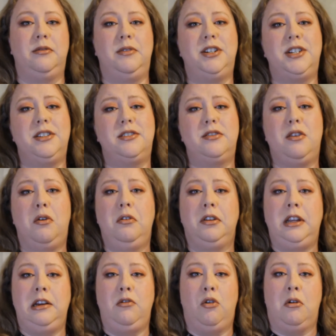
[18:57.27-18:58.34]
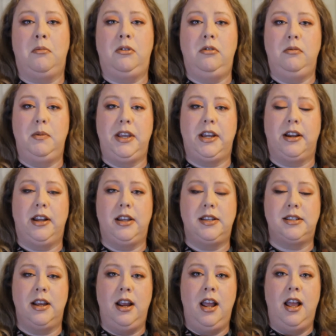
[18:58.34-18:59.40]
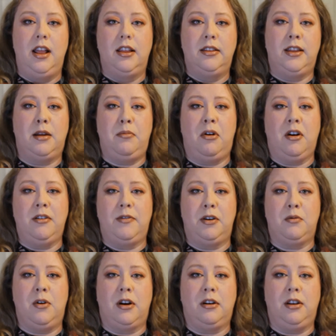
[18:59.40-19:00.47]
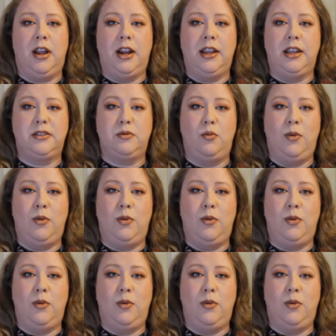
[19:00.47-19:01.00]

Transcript: which is totally normal because that part of your waterline gets